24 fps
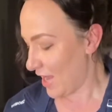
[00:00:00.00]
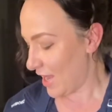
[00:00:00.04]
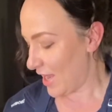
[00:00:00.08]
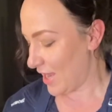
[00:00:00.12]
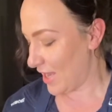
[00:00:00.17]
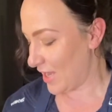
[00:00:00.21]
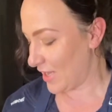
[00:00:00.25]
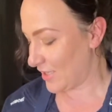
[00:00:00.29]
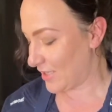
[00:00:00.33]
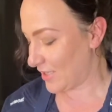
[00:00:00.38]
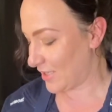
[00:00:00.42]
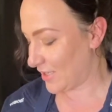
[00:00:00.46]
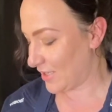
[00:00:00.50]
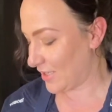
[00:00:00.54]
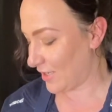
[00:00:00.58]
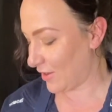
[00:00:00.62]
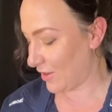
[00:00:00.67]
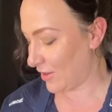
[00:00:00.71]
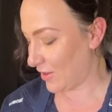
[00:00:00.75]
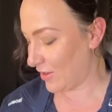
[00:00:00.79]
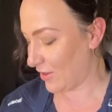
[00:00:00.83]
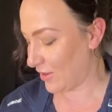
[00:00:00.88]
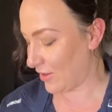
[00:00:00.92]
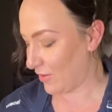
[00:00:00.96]
It's
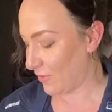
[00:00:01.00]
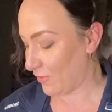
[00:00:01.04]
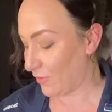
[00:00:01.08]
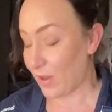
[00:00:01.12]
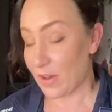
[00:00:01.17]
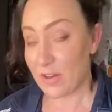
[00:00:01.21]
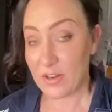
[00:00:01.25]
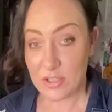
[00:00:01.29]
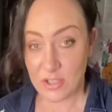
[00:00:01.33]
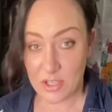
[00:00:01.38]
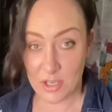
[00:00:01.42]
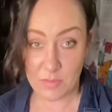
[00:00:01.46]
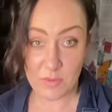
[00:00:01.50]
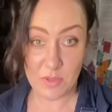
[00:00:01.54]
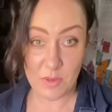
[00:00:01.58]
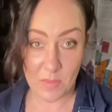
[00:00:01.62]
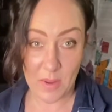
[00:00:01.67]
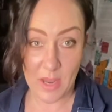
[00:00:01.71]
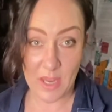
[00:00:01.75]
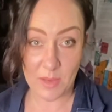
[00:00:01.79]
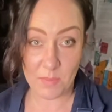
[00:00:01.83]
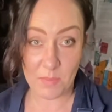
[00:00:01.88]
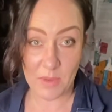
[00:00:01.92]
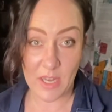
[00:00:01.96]
very cheap to
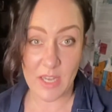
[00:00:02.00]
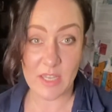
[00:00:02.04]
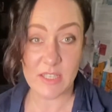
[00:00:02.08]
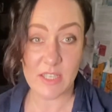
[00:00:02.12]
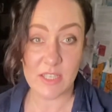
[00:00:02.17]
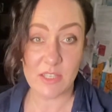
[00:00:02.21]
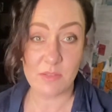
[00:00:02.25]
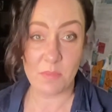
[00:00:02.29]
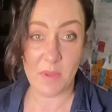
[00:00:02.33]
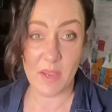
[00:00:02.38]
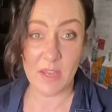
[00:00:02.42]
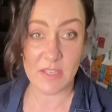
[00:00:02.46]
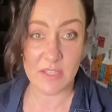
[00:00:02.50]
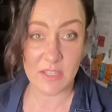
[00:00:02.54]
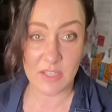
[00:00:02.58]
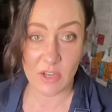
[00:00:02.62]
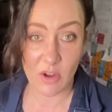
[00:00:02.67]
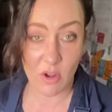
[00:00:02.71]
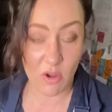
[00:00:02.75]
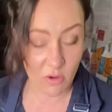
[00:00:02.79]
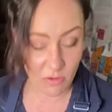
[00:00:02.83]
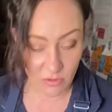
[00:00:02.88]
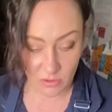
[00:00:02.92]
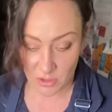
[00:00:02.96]
make because it's based
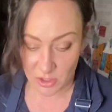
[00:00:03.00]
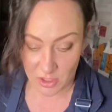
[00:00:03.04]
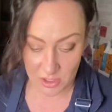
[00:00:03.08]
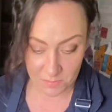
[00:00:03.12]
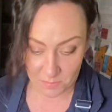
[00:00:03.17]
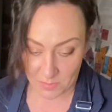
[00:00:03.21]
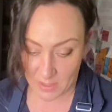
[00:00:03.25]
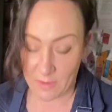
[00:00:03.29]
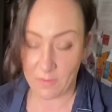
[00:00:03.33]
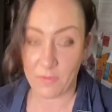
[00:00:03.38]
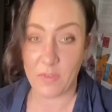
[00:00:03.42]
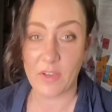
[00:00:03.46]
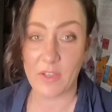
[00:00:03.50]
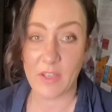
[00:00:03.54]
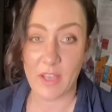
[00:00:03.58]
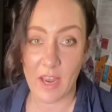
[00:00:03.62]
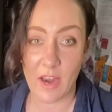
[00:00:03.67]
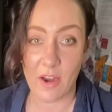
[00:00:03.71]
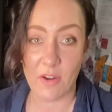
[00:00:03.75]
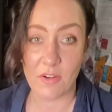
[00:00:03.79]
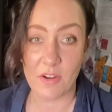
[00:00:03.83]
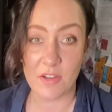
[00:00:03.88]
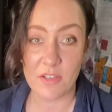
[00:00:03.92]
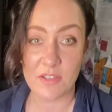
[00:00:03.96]
on just beef and
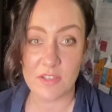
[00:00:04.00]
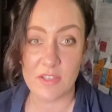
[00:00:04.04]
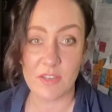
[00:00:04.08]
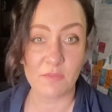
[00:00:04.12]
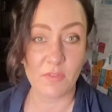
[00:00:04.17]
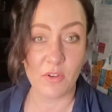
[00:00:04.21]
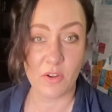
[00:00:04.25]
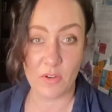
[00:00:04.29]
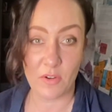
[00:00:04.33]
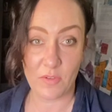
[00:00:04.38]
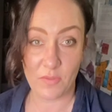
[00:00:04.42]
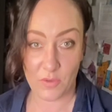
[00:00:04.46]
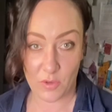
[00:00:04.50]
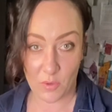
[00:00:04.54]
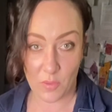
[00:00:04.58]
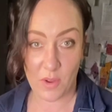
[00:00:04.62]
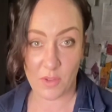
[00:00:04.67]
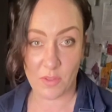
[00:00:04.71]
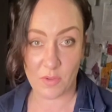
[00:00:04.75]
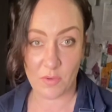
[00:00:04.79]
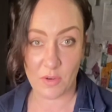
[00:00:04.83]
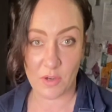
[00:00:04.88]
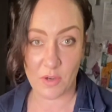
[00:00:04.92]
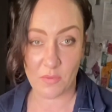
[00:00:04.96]
carrots and very few
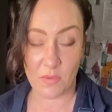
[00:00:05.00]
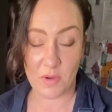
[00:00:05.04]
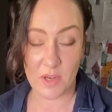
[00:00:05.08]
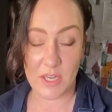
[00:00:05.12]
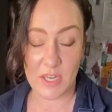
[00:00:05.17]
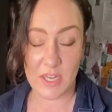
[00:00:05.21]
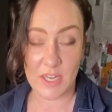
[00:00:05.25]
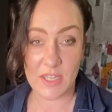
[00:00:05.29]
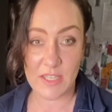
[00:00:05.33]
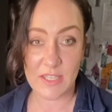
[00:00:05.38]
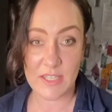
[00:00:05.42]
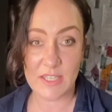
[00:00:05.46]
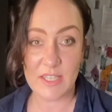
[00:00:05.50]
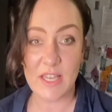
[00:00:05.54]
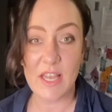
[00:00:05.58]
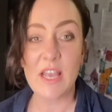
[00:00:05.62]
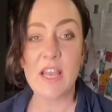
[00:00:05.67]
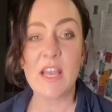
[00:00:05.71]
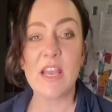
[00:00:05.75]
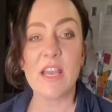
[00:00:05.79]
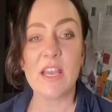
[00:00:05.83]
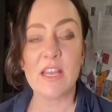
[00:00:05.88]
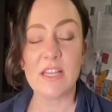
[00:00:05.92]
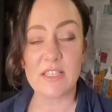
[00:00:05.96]
other ingredients.
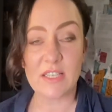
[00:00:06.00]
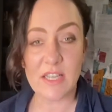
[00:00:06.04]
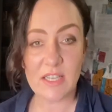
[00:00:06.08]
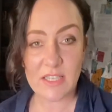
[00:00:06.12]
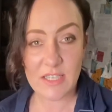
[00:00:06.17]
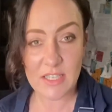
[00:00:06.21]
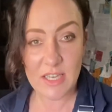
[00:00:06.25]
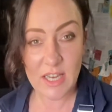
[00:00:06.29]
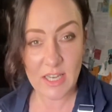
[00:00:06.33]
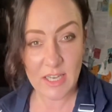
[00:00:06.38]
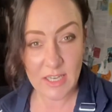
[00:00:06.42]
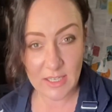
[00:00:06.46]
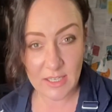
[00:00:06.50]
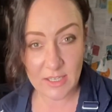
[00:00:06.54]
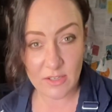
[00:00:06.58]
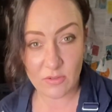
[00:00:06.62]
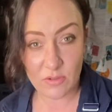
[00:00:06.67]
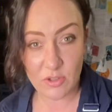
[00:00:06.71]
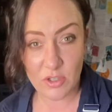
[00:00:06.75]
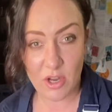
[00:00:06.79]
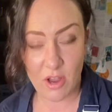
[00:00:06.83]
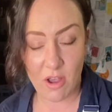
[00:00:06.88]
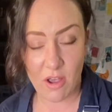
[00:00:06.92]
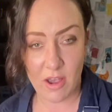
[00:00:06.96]
It does take a
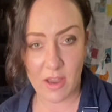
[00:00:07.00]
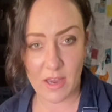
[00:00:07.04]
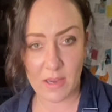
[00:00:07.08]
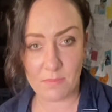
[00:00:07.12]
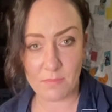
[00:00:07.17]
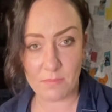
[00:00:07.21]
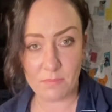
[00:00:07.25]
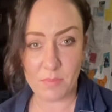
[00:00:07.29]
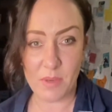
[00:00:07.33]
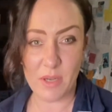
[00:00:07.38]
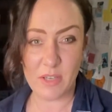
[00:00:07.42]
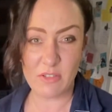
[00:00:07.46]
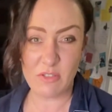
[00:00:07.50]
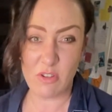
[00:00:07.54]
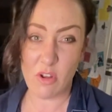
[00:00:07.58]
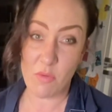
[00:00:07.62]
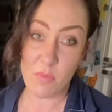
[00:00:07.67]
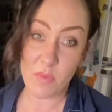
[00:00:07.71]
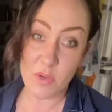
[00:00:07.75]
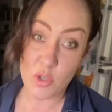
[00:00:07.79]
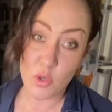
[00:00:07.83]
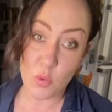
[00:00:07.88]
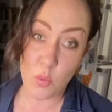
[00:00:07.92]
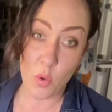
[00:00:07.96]
little time, but
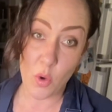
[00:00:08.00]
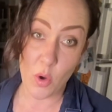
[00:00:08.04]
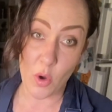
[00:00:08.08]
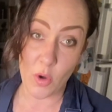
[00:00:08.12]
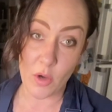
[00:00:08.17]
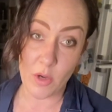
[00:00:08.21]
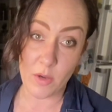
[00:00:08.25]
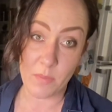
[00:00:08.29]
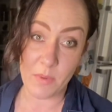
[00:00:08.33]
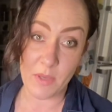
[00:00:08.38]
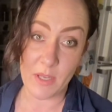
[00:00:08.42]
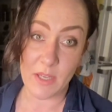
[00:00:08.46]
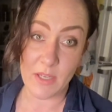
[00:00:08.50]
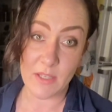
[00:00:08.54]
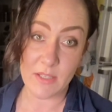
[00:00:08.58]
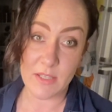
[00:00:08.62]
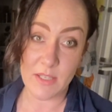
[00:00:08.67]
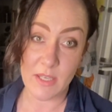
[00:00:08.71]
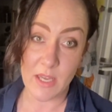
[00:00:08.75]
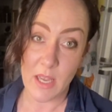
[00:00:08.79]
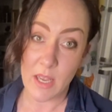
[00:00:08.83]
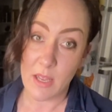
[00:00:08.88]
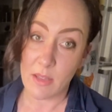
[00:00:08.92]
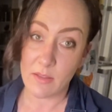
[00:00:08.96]
not much work
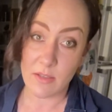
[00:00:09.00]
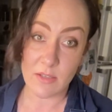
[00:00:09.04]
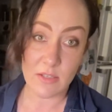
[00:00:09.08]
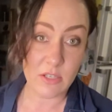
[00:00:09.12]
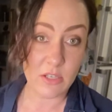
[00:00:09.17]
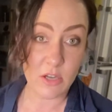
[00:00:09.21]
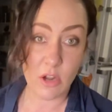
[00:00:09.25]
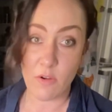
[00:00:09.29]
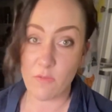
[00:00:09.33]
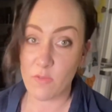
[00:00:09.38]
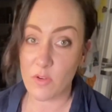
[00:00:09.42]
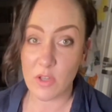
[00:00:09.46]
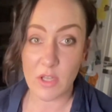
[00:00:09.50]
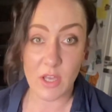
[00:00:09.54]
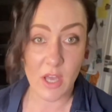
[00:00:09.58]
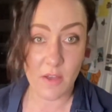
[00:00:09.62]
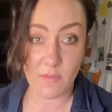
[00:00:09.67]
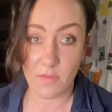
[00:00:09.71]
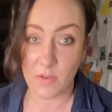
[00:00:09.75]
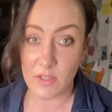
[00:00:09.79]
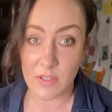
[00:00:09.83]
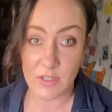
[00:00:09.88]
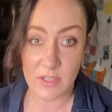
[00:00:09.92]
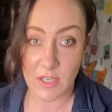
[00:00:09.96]
because the stove or the
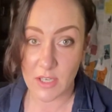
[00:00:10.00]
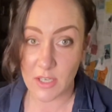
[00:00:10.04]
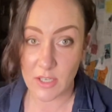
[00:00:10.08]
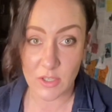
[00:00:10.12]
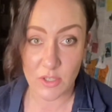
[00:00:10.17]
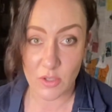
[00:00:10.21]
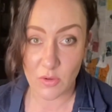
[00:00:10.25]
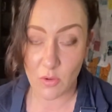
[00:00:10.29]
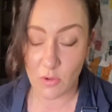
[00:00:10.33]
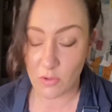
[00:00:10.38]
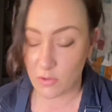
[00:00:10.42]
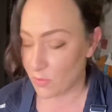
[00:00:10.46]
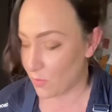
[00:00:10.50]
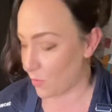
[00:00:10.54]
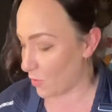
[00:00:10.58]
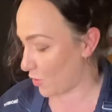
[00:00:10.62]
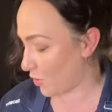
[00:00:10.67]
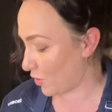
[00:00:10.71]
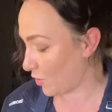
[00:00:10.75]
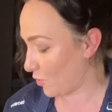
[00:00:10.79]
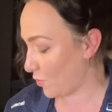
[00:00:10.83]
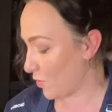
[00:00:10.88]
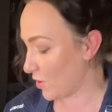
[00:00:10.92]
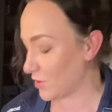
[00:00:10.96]
oven is going to do all the
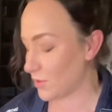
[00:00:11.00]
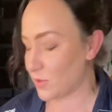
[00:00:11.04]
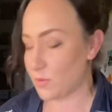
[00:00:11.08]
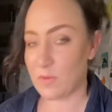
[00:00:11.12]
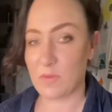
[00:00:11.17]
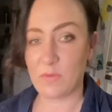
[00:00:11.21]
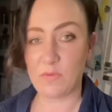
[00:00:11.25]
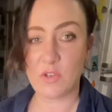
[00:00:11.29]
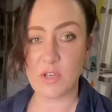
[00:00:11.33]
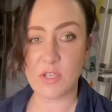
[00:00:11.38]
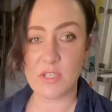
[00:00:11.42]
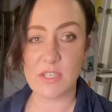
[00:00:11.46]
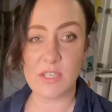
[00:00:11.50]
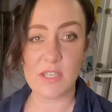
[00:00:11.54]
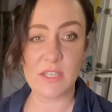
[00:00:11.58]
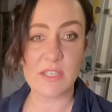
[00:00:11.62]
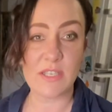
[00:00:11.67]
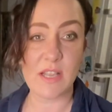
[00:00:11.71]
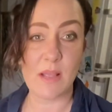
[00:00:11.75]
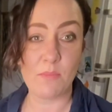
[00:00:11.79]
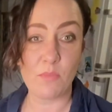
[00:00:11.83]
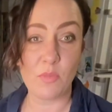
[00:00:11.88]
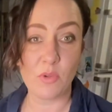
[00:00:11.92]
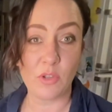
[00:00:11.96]
work once we've just
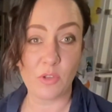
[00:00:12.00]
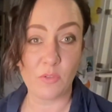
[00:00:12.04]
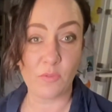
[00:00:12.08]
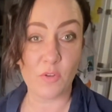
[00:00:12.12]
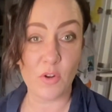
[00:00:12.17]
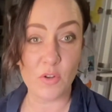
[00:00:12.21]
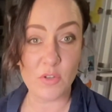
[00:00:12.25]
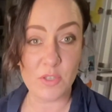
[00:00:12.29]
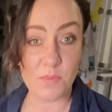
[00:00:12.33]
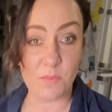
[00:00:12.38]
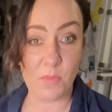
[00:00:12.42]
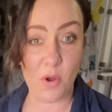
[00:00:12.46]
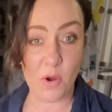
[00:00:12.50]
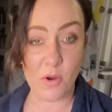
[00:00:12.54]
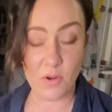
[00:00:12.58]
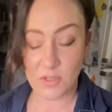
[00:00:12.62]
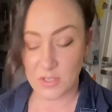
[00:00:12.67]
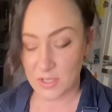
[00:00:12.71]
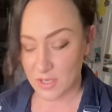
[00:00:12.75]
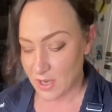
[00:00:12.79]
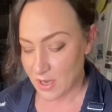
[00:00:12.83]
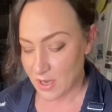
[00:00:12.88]
assembled the first part.